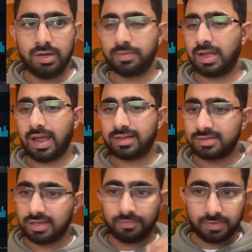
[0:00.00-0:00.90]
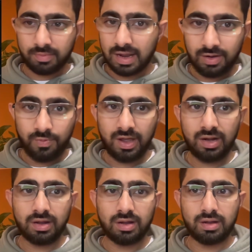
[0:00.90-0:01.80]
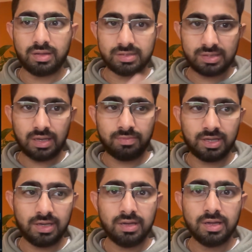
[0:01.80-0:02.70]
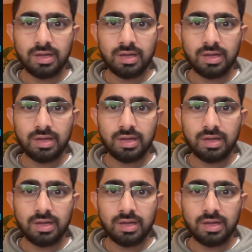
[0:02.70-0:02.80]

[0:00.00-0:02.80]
You can access it from anywhere. The same thing.